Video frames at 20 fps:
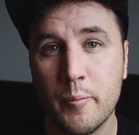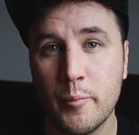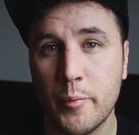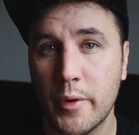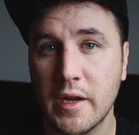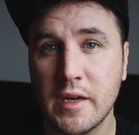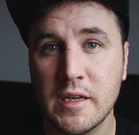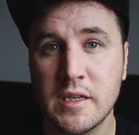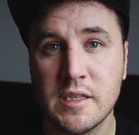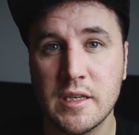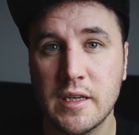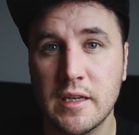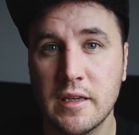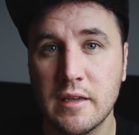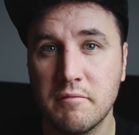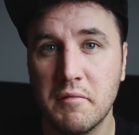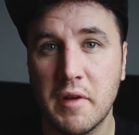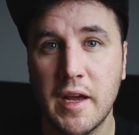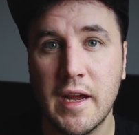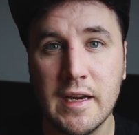by
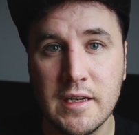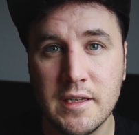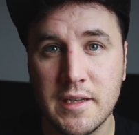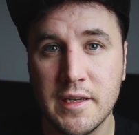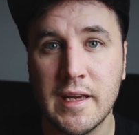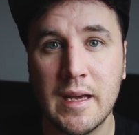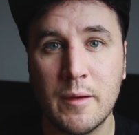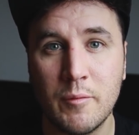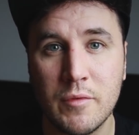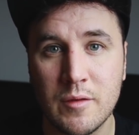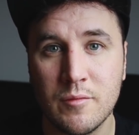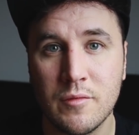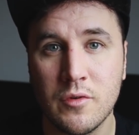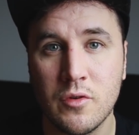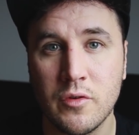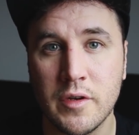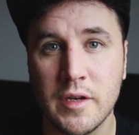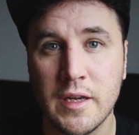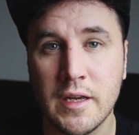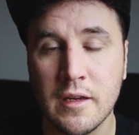say 8 AM in the
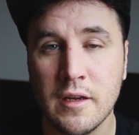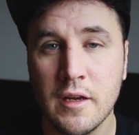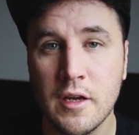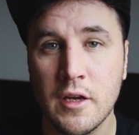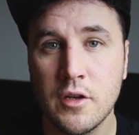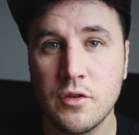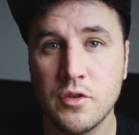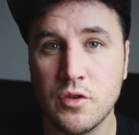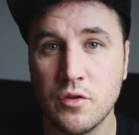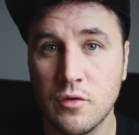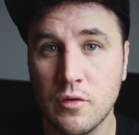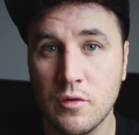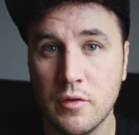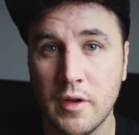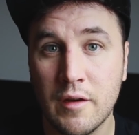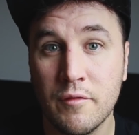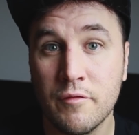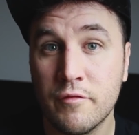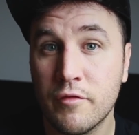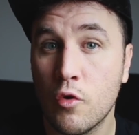morning to
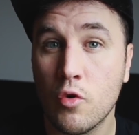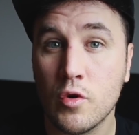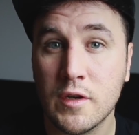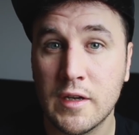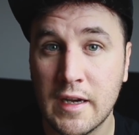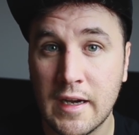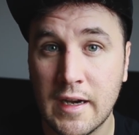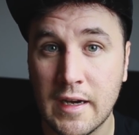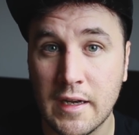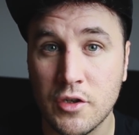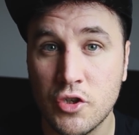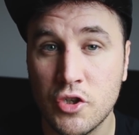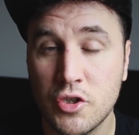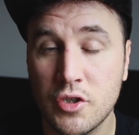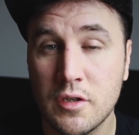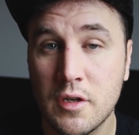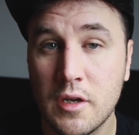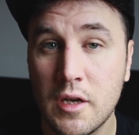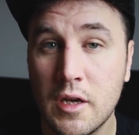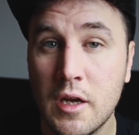invoke a
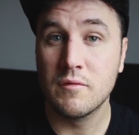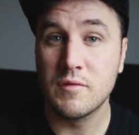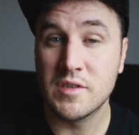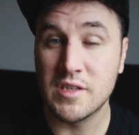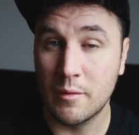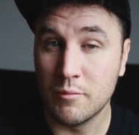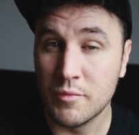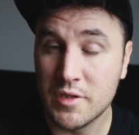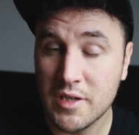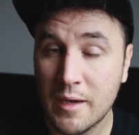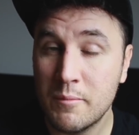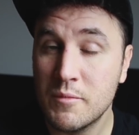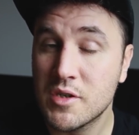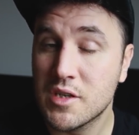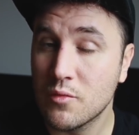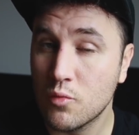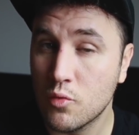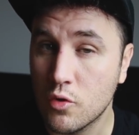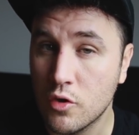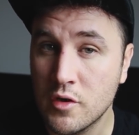hatch? Sometimes
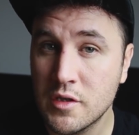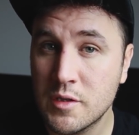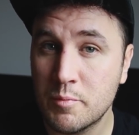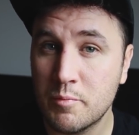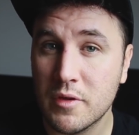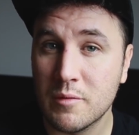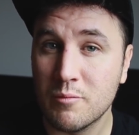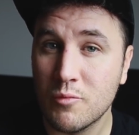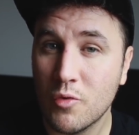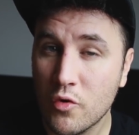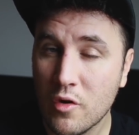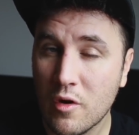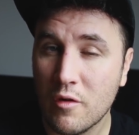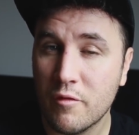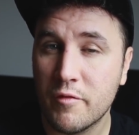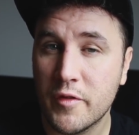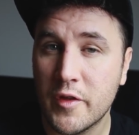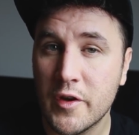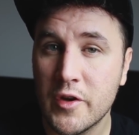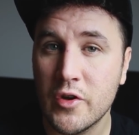it would, but more
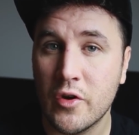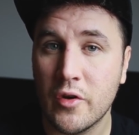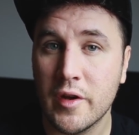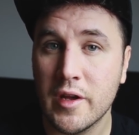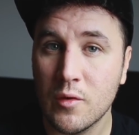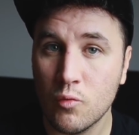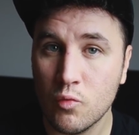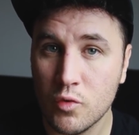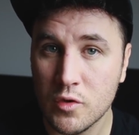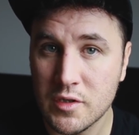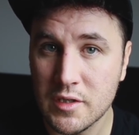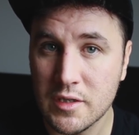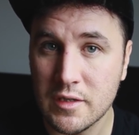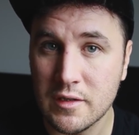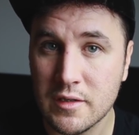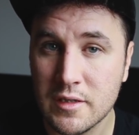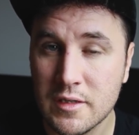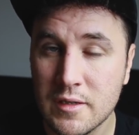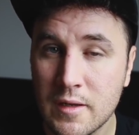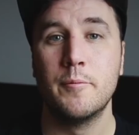often than not, it
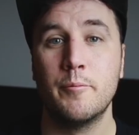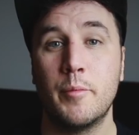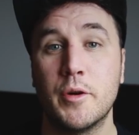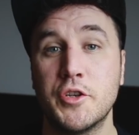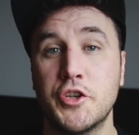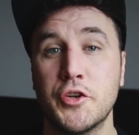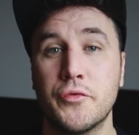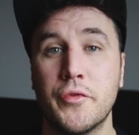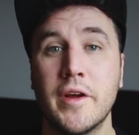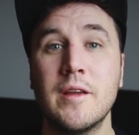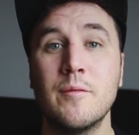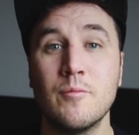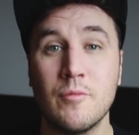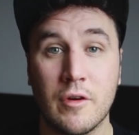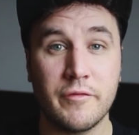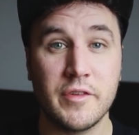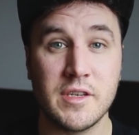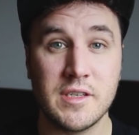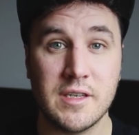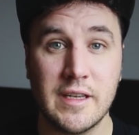wouldn't. But your aim,
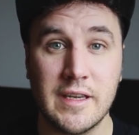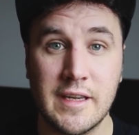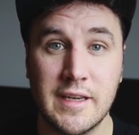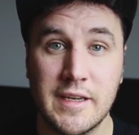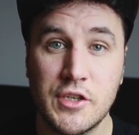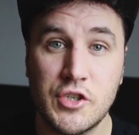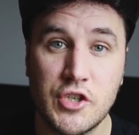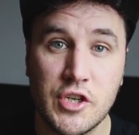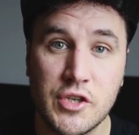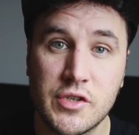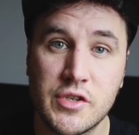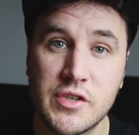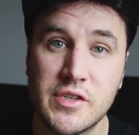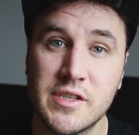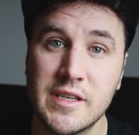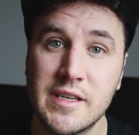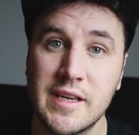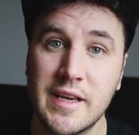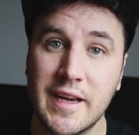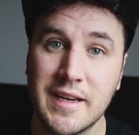obviously, is just to
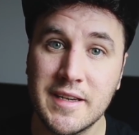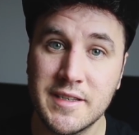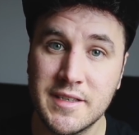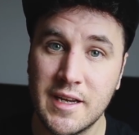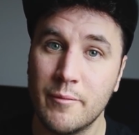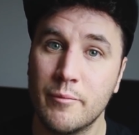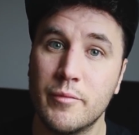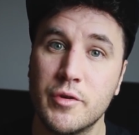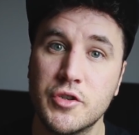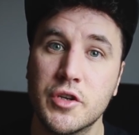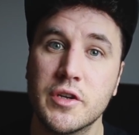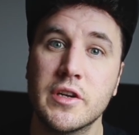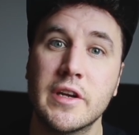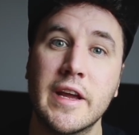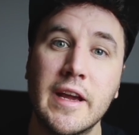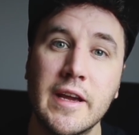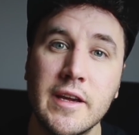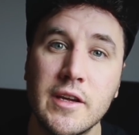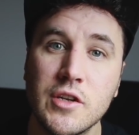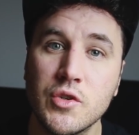see a temperature
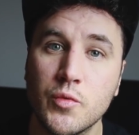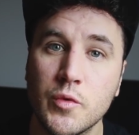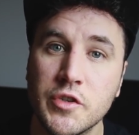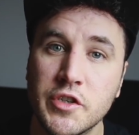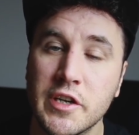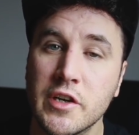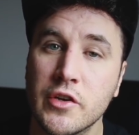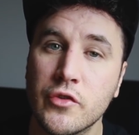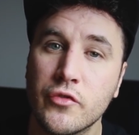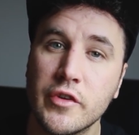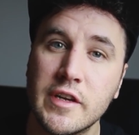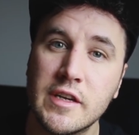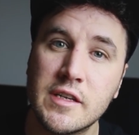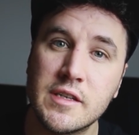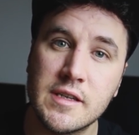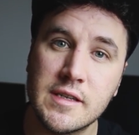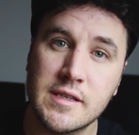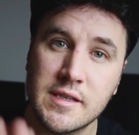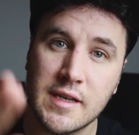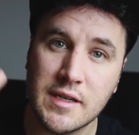gauge which
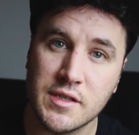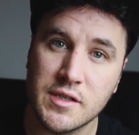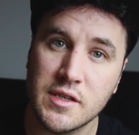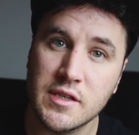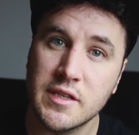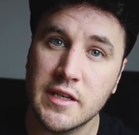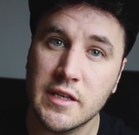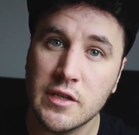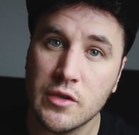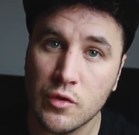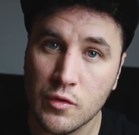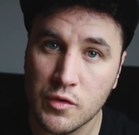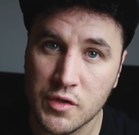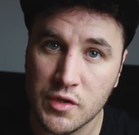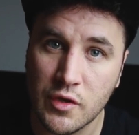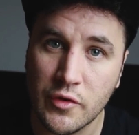increases as the day goes